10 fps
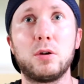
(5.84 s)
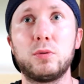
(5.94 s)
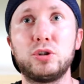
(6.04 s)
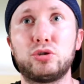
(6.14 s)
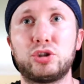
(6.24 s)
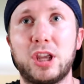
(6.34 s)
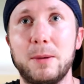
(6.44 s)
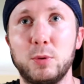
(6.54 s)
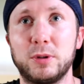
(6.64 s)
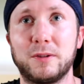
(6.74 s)
What, did you just hit
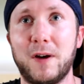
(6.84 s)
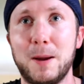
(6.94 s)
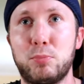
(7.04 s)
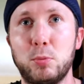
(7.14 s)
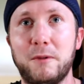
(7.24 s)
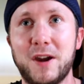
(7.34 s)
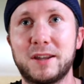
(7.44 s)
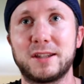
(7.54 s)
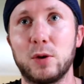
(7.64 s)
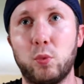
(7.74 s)
me with the Von Boom effect
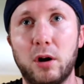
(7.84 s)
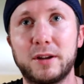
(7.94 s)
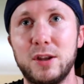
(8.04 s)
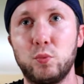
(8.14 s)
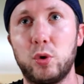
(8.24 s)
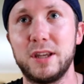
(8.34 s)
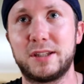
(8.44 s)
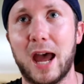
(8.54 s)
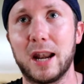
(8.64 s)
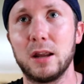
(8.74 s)
as I walked in? What is
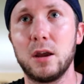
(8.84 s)
that?